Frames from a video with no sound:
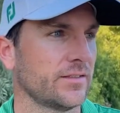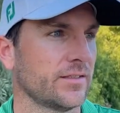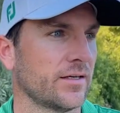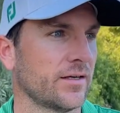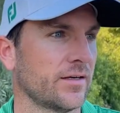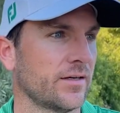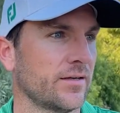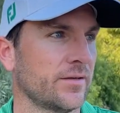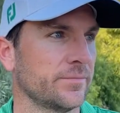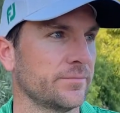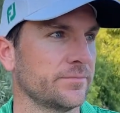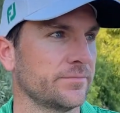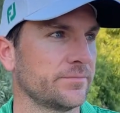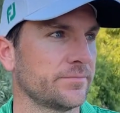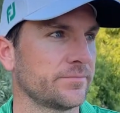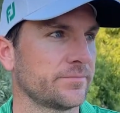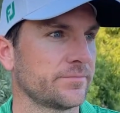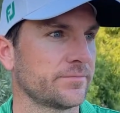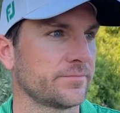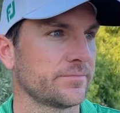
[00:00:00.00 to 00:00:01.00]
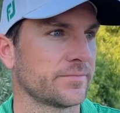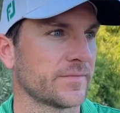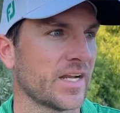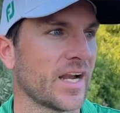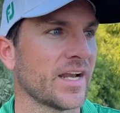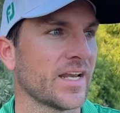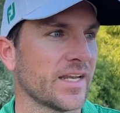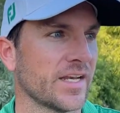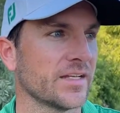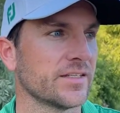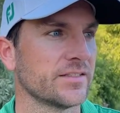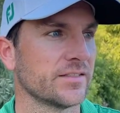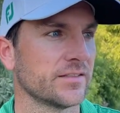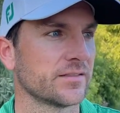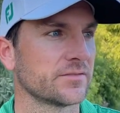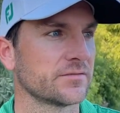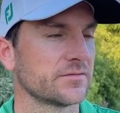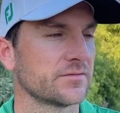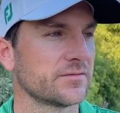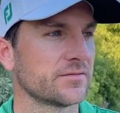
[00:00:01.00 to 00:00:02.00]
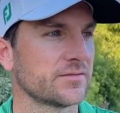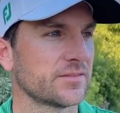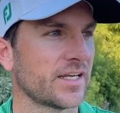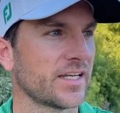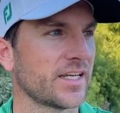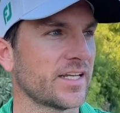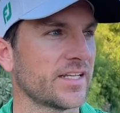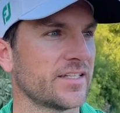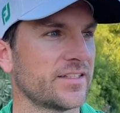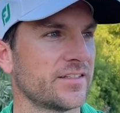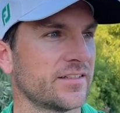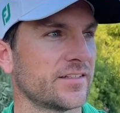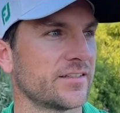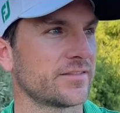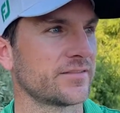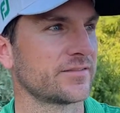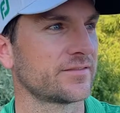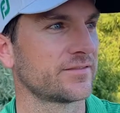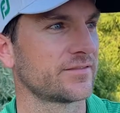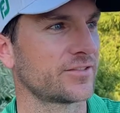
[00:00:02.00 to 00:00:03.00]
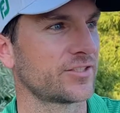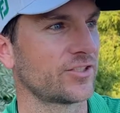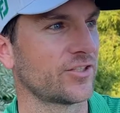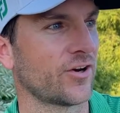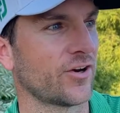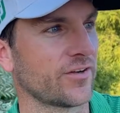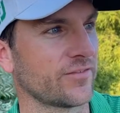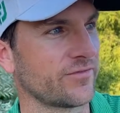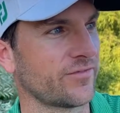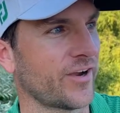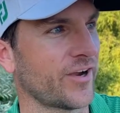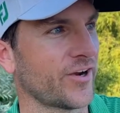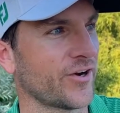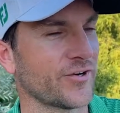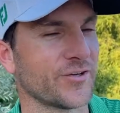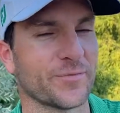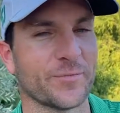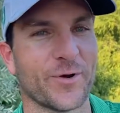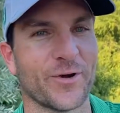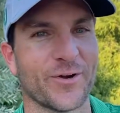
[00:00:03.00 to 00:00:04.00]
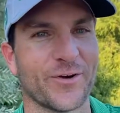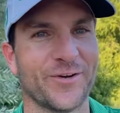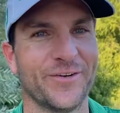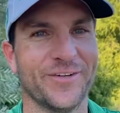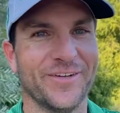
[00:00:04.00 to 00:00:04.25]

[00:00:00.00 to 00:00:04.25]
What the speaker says: And I needed to start fire tomorrow.